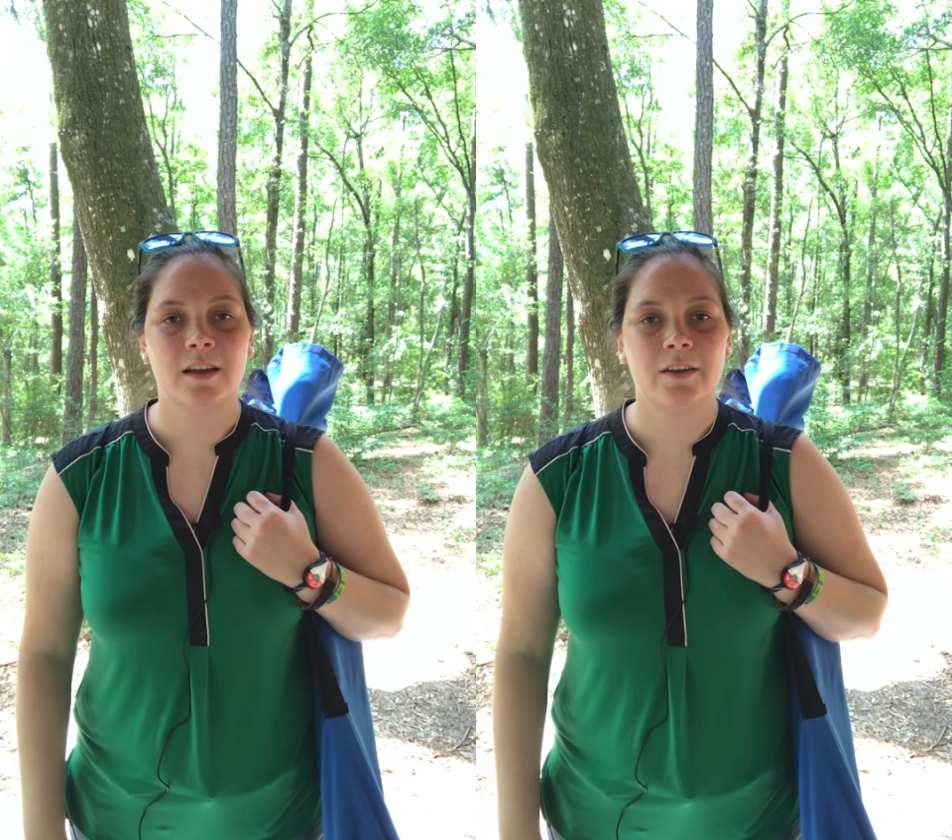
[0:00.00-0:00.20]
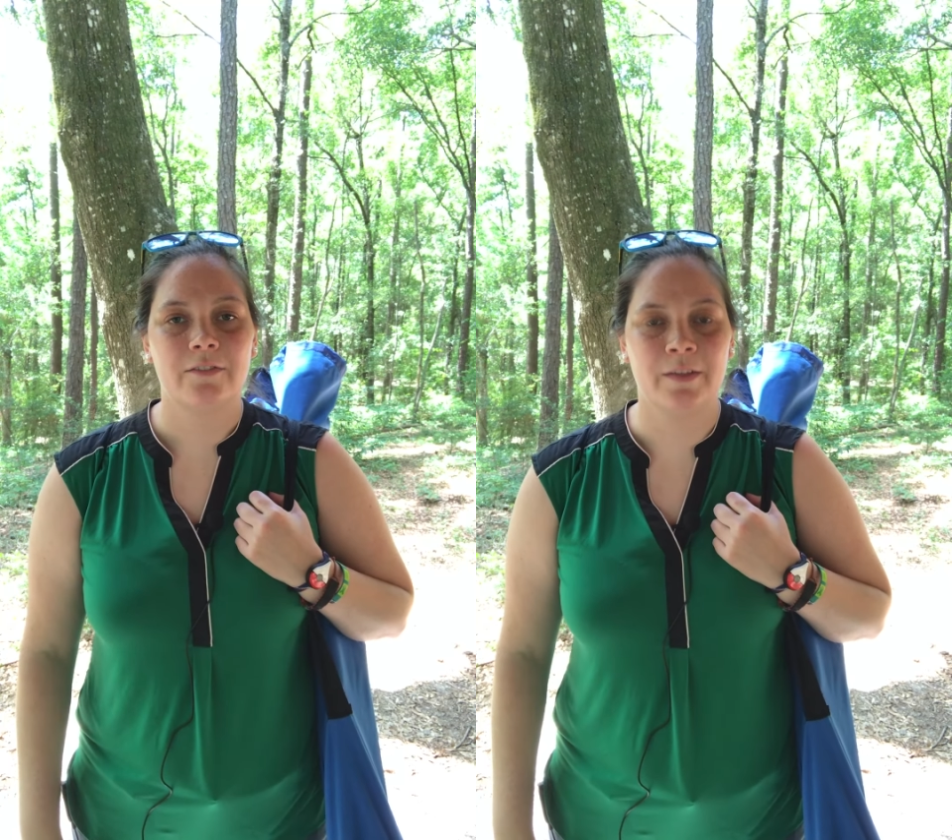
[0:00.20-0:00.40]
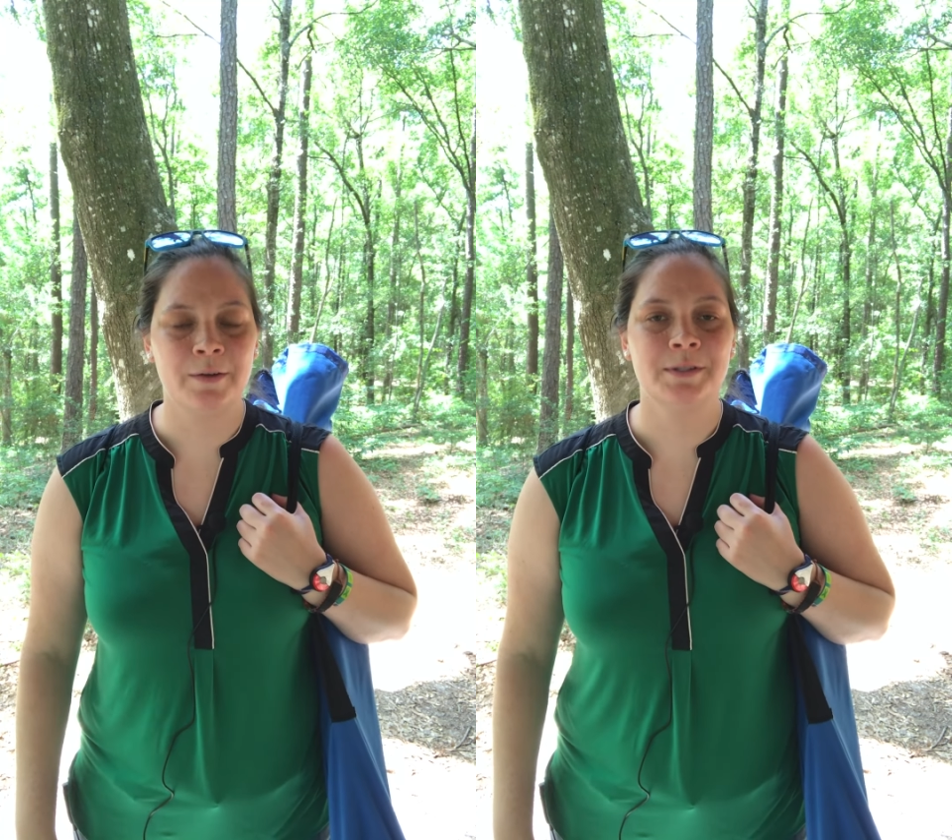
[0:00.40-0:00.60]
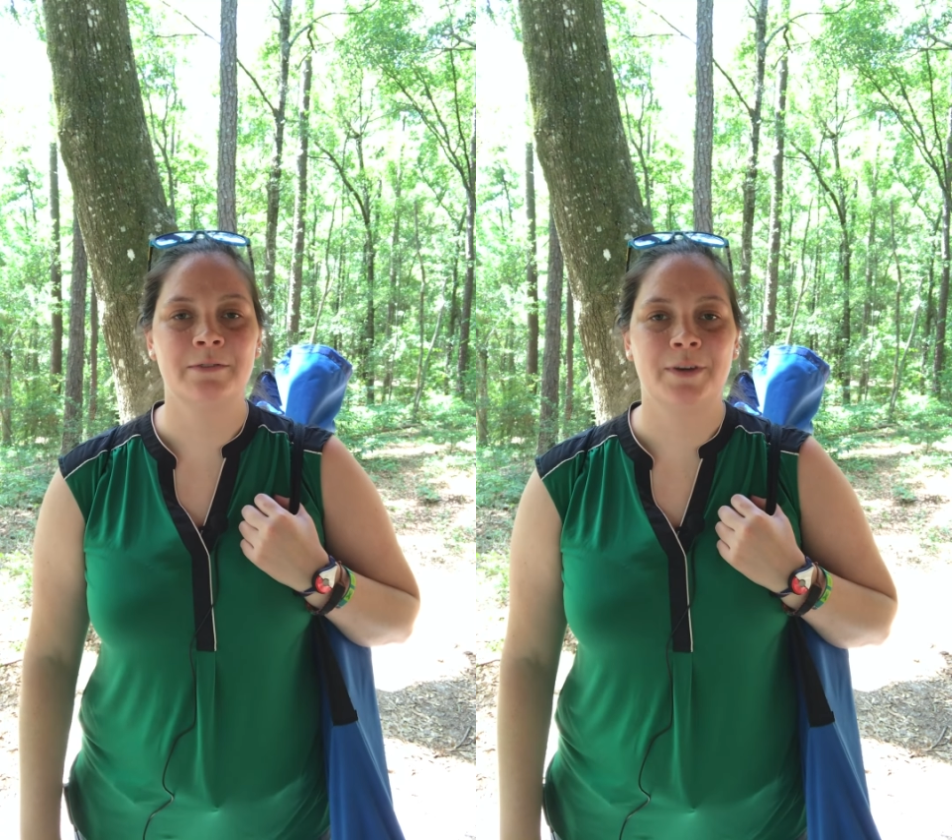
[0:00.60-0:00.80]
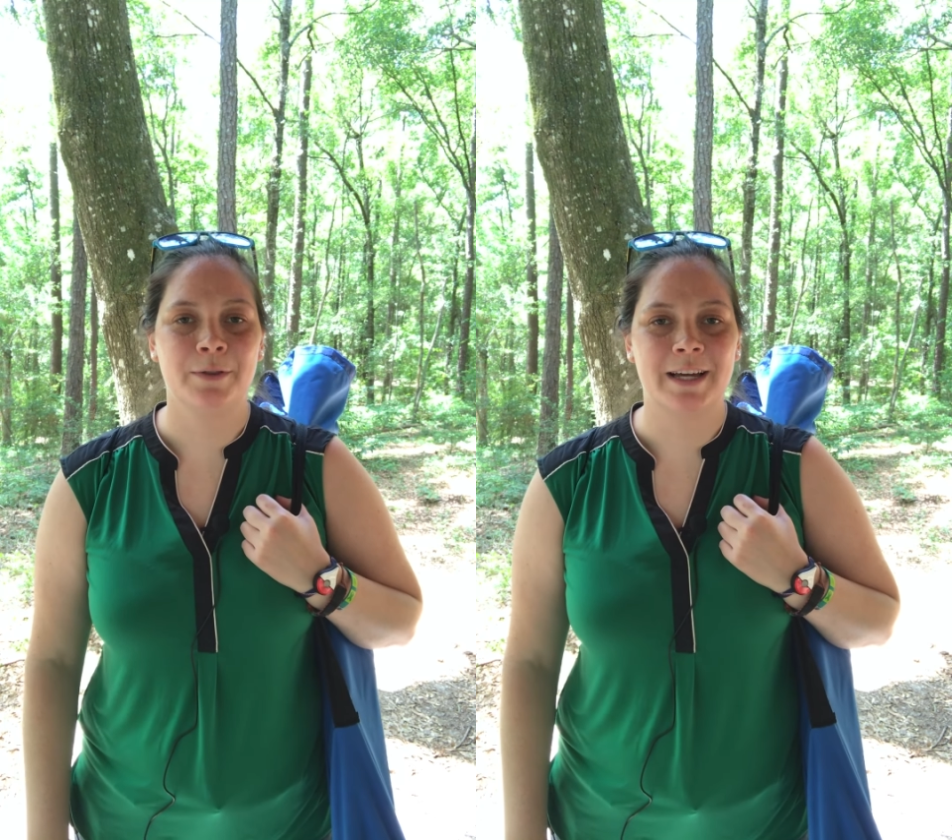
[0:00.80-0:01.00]
For those
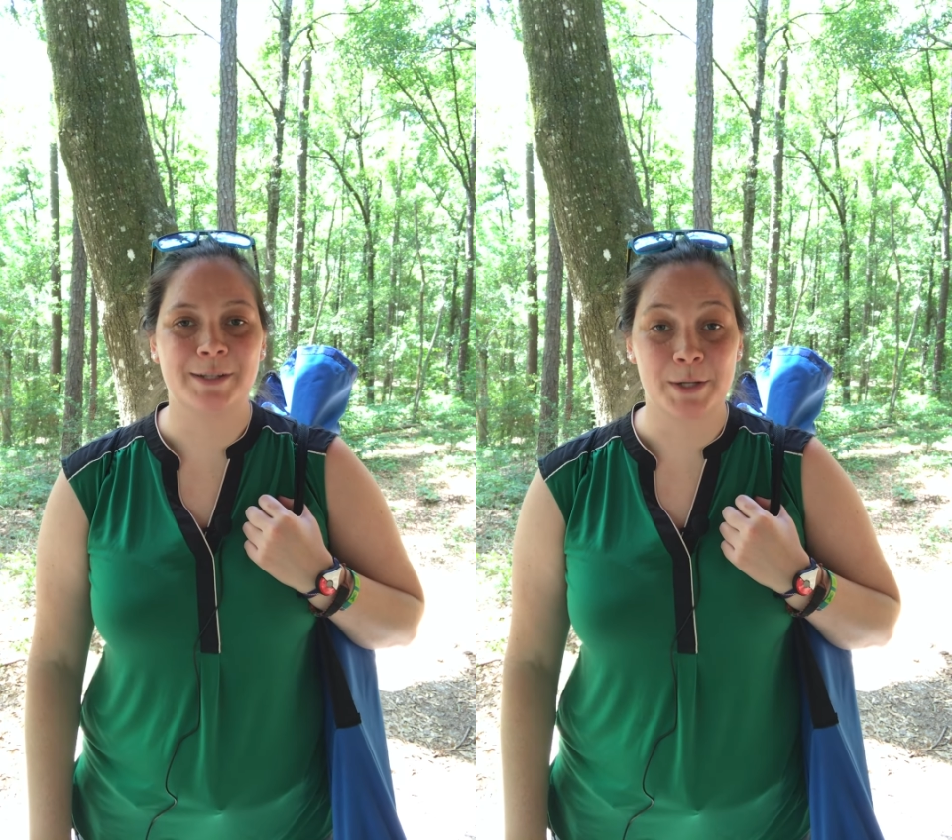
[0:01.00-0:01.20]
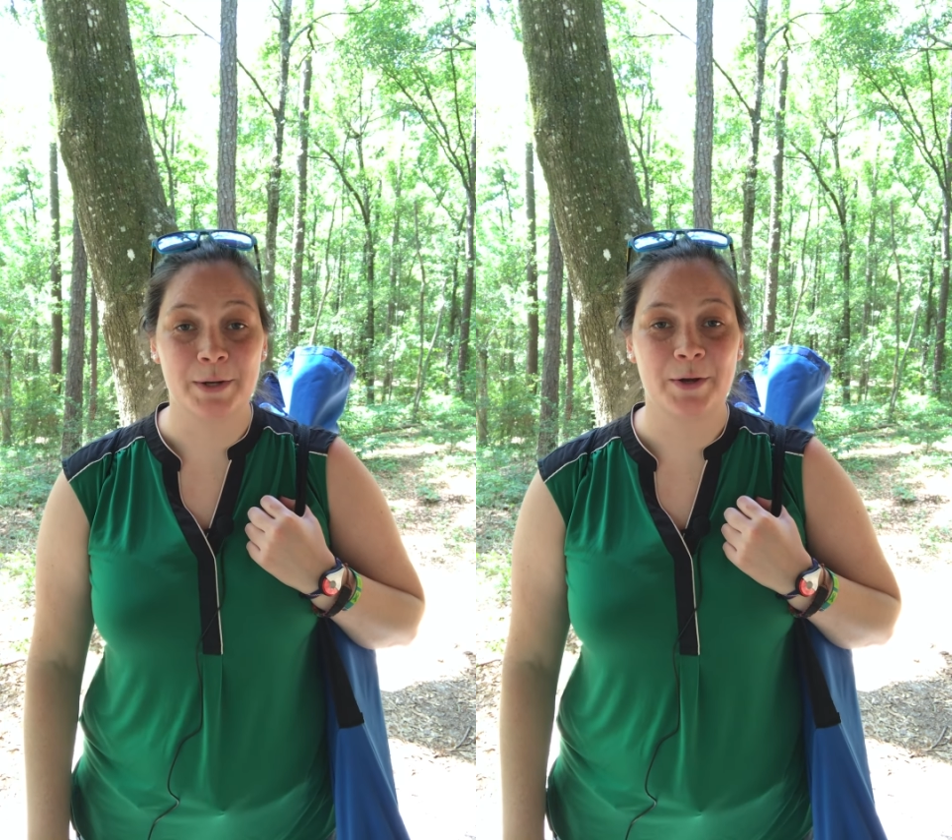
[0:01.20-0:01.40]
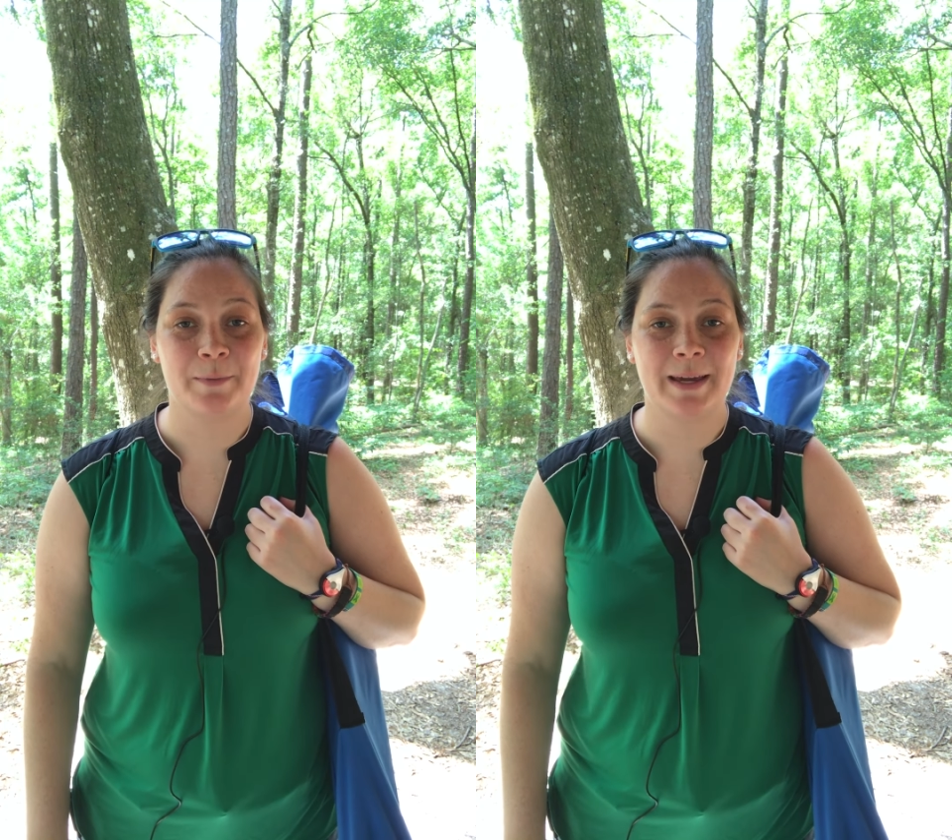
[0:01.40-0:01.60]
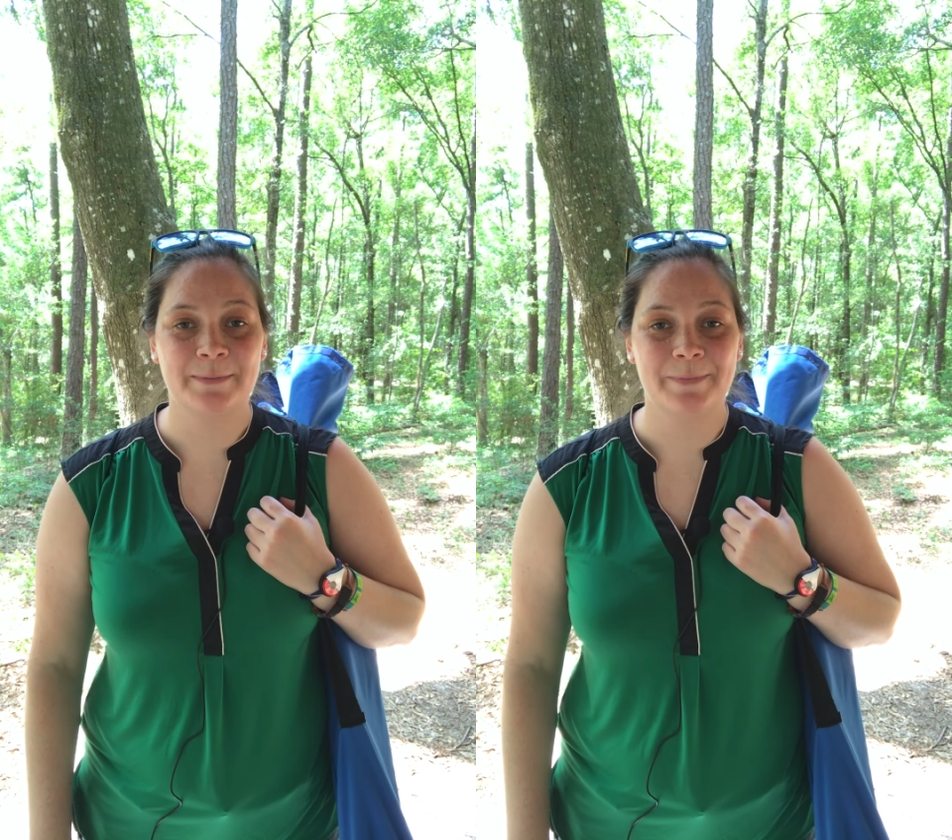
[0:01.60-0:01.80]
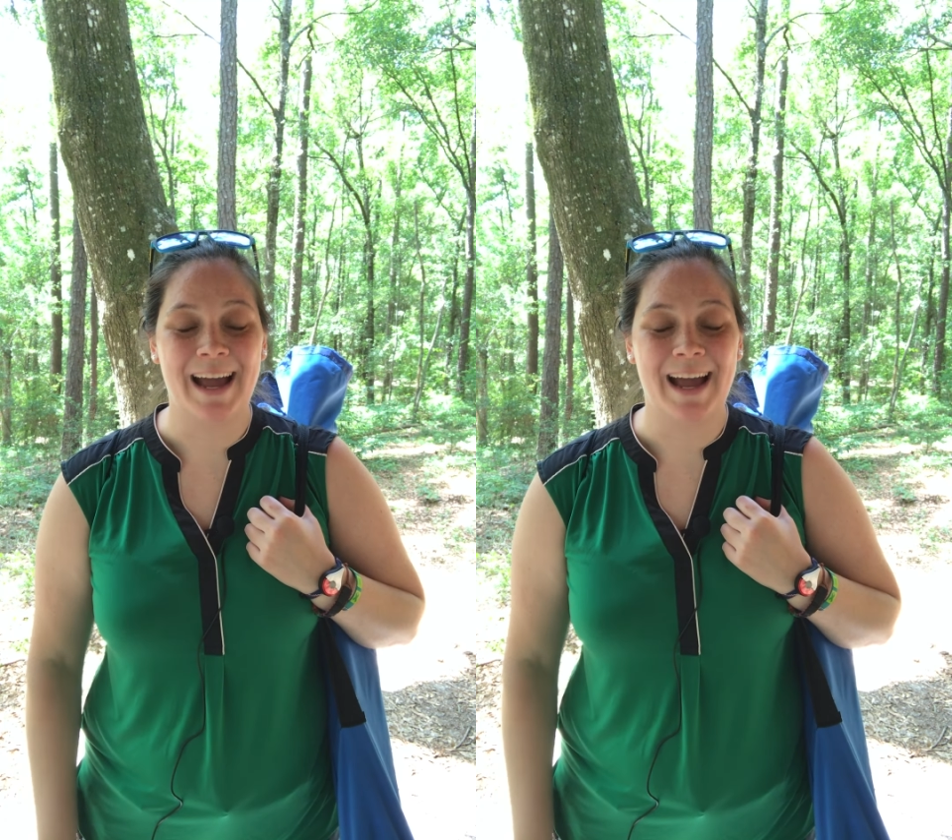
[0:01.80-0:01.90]
of you that don't know me,